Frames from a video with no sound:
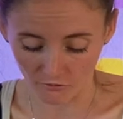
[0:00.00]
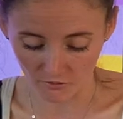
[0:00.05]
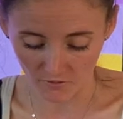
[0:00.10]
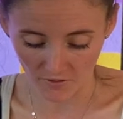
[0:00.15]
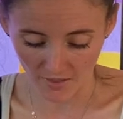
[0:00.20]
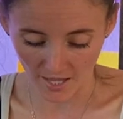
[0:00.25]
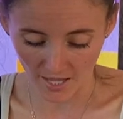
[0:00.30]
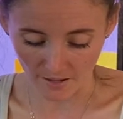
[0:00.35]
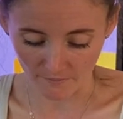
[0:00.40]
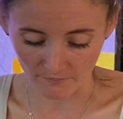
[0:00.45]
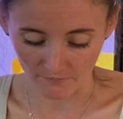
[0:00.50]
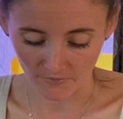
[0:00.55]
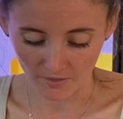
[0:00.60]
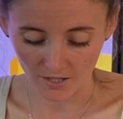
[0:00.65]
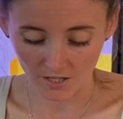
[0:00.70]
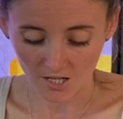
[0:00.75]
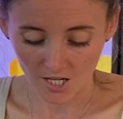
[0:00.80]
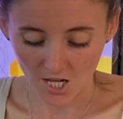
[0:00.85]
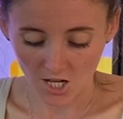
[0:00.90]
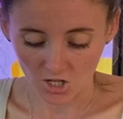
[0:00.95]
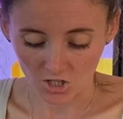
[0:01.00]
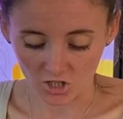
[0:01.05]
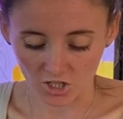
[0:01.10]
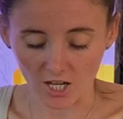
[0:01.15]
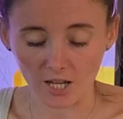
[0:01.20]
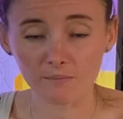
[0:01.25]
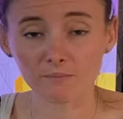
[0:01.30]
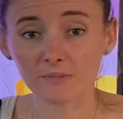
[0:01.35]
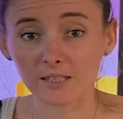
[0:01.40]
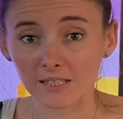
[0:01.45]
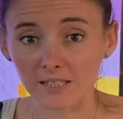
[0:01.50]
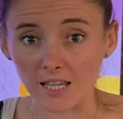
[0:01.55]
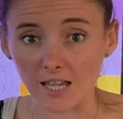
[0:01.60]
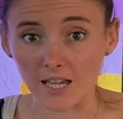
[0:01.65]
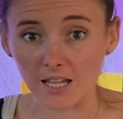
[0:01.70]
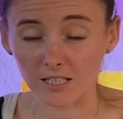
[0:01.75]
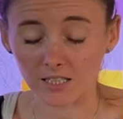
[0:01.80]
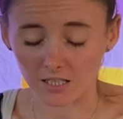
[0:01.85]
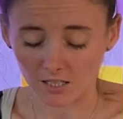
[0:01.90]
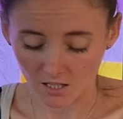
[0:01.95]
for them. Jem
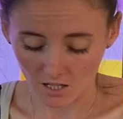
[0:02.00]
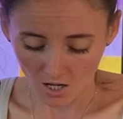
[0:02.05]
said,